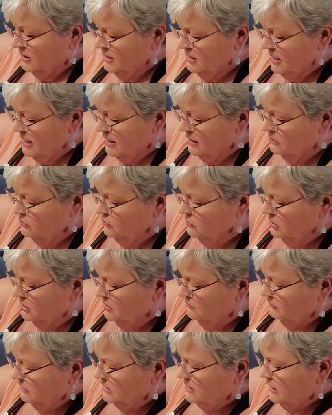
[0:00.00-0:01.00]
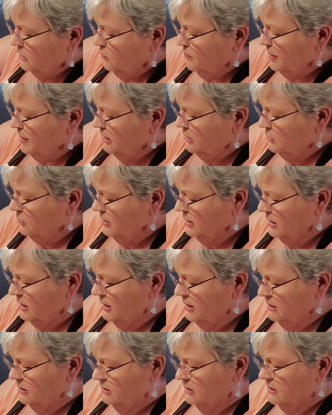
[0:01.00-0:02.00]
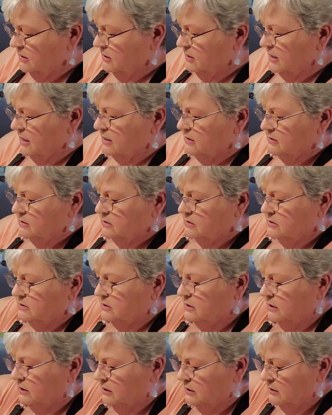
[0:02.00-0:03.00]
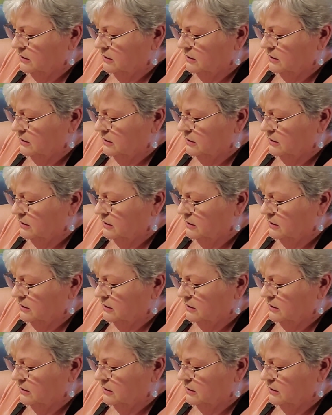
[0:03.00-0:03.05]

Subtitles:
Yeah, you can even tell by looking at it that that's